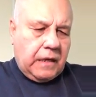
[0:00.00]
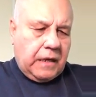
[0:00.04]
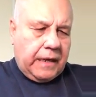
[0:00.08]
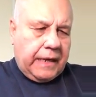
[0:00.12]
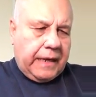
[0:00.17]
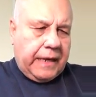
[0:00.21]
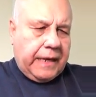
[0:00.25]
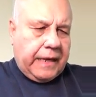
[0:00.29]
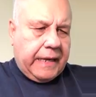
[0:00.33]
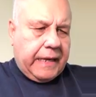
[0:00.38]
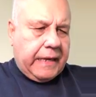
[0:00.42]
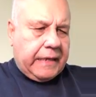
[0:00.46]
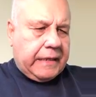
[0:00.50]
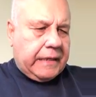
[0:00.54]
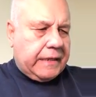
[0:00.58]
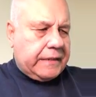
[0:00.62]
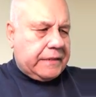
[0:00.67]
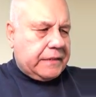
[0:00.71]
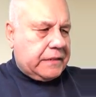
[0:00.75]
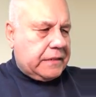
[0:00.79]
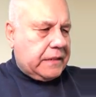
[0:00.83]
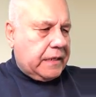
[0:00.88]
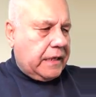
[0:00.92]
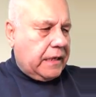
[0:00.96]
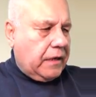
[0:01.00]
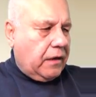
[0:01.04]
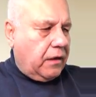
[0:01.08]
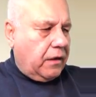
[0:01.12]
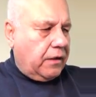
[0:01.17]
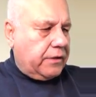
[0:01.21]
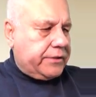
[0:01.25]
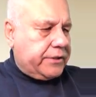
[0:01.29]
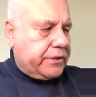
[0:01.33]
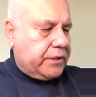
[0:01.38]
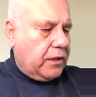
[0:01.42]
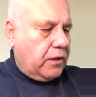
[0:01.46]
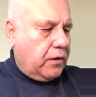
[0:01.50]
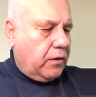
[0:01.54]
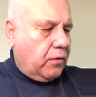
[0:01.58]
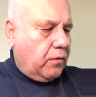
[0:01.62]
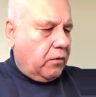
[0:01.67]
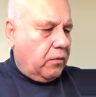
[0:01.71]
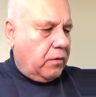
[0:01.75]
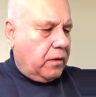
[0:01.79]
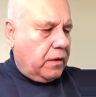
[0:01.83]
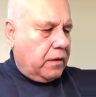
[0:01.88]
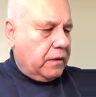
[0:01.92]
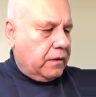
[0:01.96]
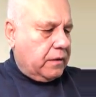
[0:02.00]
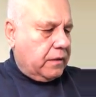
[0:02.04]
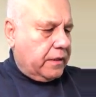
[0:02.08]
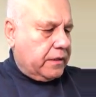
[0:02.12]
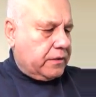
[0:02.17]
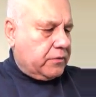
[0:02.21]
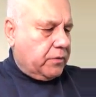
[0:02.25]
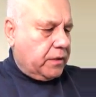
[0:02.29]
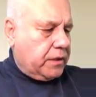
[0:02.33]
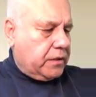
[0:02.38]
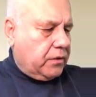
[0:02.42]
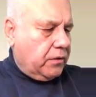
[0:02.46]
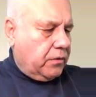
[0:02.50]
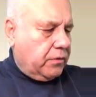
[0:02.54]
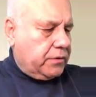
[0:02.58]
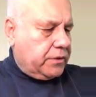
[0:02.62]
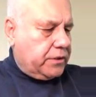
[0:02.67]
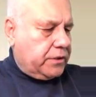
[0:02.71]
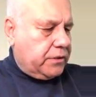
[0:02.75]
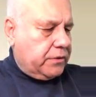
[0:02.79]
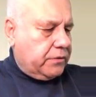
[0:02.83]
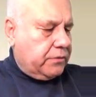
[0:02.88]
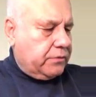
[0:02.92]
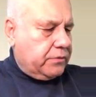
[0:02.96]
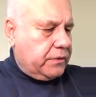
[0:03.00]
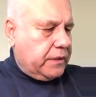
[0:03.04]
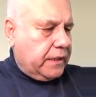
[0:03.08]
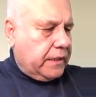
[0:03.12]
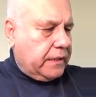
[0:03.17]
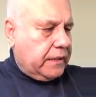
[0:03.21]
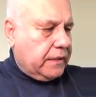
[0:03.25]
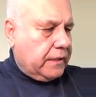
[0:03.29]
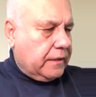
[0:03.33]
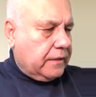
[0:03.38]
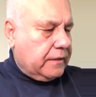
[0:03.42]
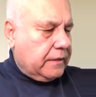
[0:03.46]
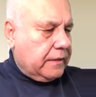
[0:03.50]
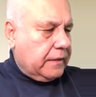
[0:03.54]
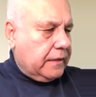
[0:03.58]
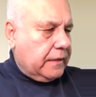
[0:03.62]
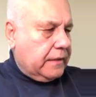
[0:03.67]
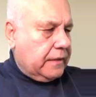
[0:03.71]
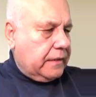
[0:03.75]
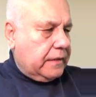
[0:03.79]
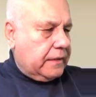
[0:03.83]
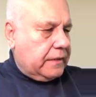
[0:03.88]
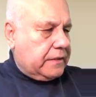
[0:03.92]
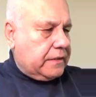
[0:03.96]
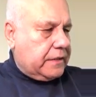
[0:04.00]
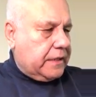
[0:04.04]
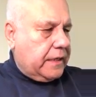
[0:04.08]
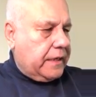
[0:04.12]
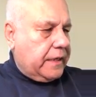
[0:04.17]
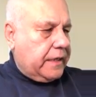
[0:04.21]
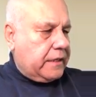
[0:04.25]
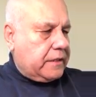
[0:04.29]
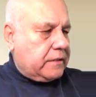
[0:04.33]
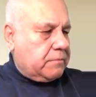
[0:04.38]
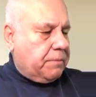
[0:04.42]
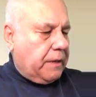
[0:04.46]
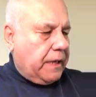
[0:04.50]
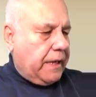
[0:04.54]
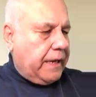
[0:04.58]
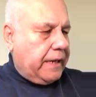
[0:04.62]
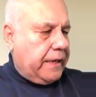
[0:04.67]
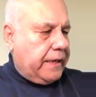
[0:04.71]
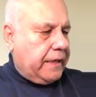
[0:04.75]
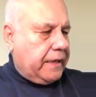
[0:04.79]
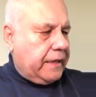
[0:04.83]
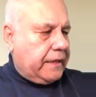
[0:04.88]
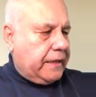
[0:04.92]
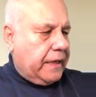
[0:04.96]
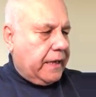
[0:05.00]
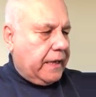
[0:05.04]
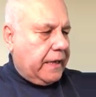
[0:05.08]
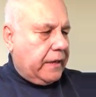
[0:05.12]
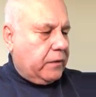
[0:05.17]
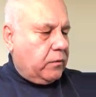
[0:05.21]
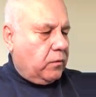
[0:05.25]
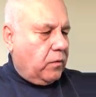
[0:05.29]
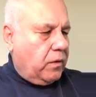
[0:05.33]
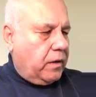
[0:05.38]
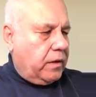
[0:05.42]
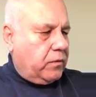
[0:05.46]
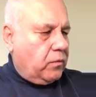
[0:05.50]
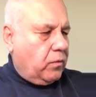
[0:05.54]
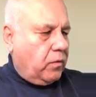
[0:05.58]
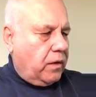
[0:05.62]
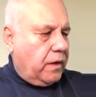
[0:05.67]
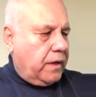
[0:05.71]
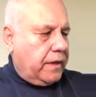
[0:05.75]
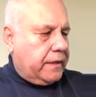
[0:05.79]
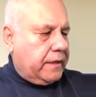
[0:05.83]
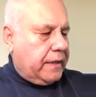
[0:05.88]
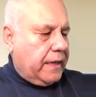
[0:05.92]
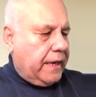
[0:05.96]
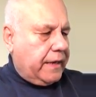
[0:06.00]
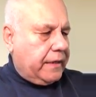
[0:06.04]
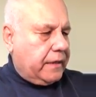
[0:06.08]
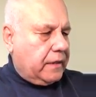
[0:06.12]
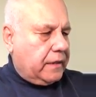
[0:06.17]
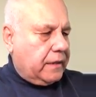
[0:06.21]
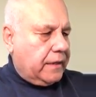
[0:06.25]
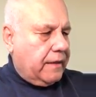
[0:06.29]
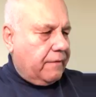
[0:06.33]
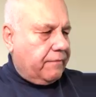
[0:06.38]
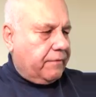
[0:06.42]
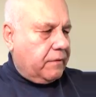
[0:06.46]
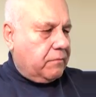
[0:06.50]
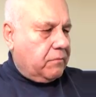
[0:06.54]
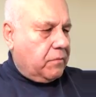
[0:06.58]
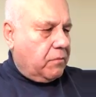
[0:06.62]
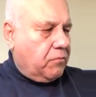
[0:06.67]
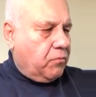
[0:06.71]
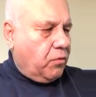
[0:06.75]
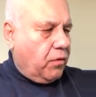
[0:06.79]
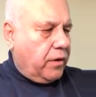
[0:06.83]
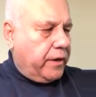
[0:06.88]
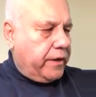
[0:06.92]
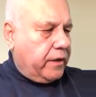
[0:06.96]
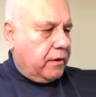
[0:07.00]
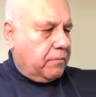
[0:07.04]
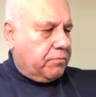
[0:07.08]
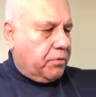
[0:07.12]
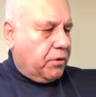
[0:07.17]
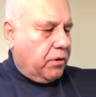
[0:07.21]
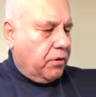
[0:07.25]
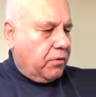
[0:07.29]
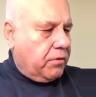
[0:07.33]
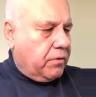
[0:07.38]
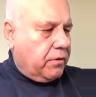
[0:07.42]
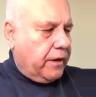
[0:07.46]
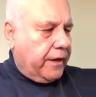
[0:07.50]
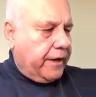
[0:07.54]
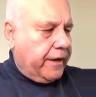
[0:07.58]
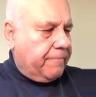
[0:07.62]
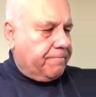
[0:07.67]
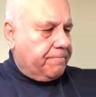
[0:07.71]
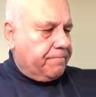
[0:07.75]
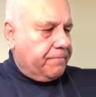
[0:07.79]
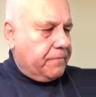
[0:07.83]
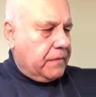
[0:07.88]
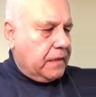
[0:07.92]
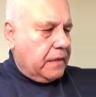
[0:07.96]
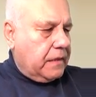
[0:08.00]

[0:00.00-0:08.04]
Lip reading: And let's see. Also, as we told you, the city is planning a 9/11 memorial program.